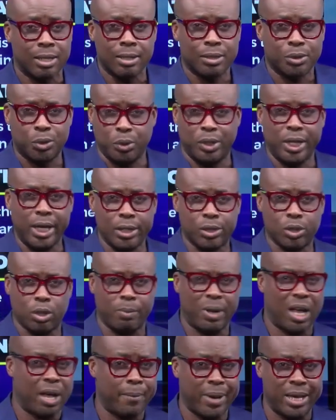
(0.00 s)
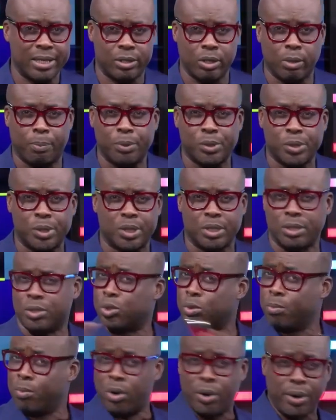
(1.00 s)
Today, John Mahama is in opposition.
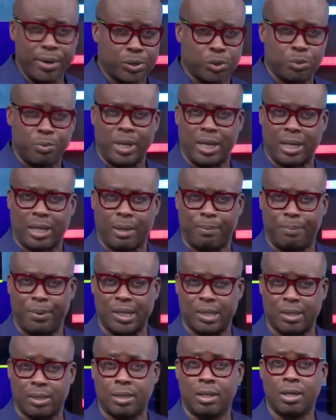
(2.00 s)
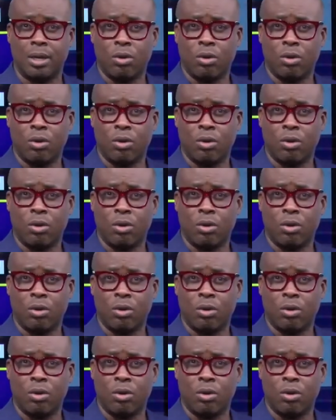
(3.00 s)
Tomorrow, it will be another person.